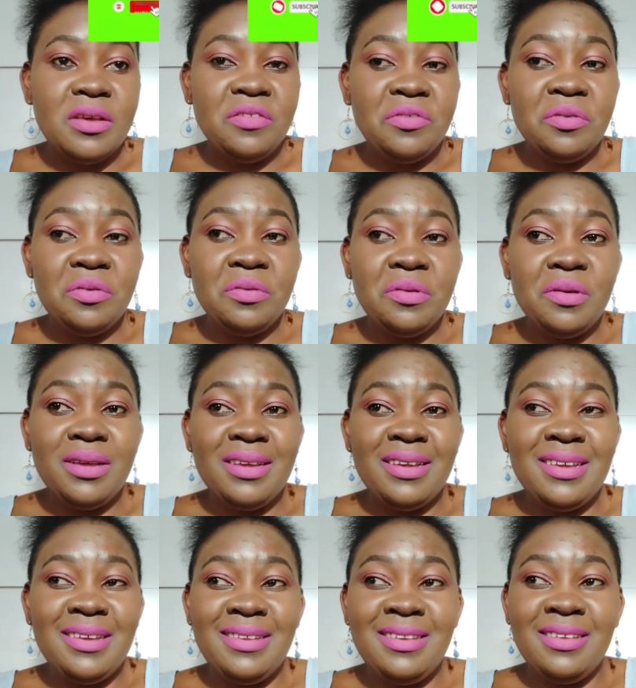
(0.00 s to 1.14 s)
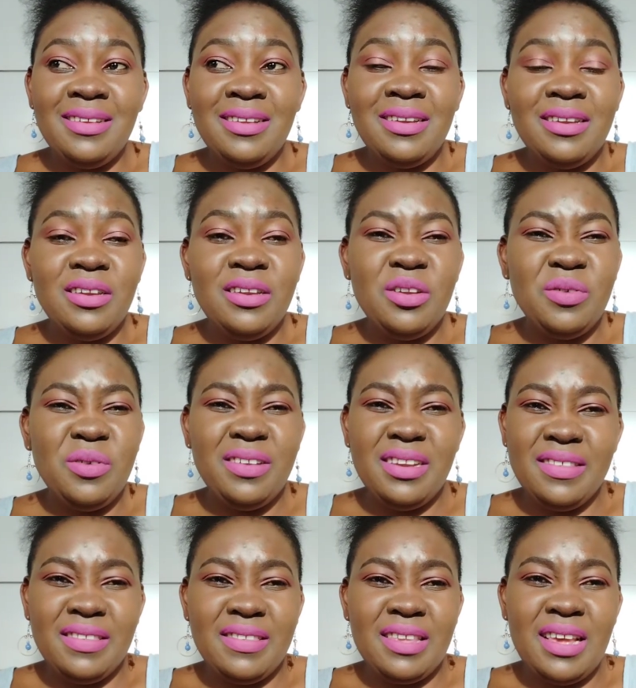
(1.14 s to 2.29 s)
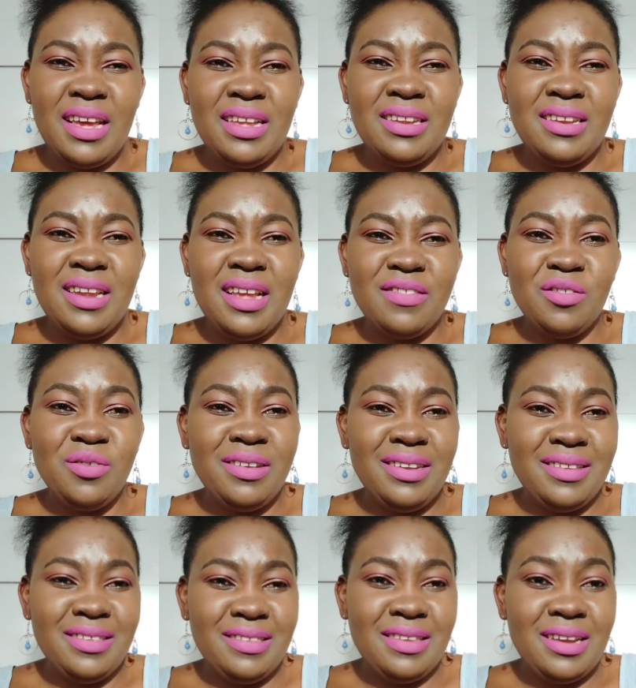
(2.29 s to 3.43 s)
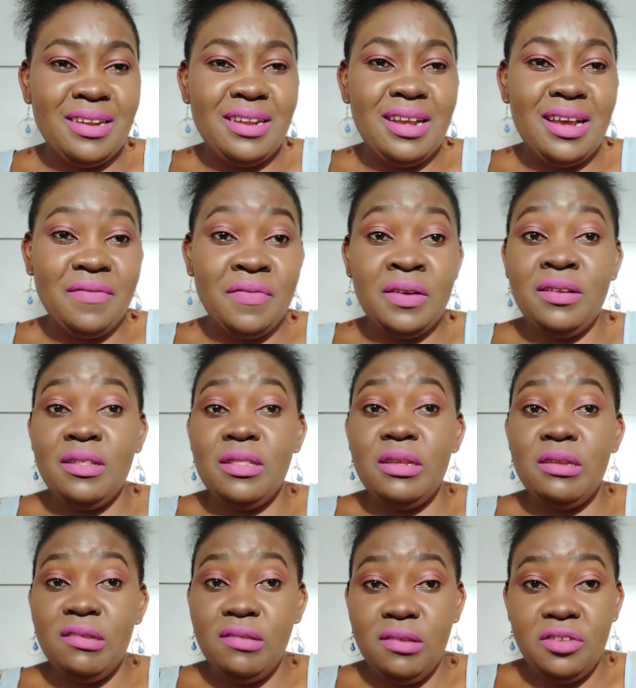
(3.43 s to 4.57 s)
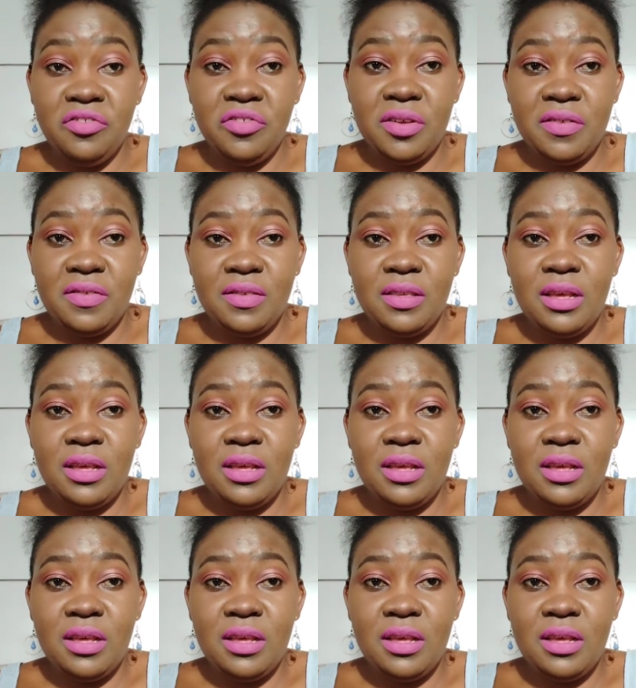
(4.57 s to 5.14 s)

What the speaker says: So it is not necessary. It does not necessarily affect the teenagers.